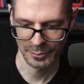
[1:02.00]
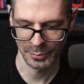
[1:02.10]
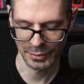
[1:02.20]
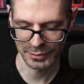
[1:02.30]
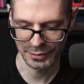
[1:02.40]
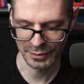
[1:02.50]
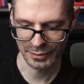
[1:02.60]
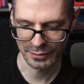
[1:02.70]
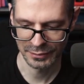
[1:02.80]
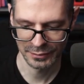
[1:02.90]
But
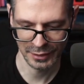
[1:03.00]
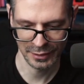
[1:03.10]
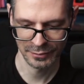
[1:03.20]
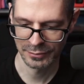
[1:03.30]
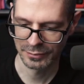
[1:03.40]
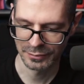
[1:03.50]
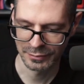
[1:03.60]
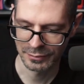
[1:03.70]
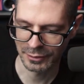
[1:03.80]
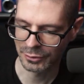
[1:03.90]
yeah,
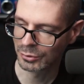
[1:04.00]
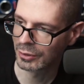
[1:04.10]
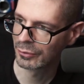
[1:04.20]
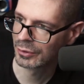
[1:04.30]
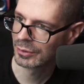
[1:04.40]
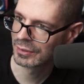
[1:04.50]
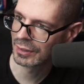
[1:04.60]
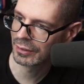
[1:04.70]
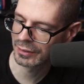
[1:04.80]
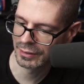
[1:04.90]
little drink reviews. I
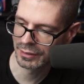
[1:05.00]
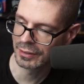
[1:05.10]
look at the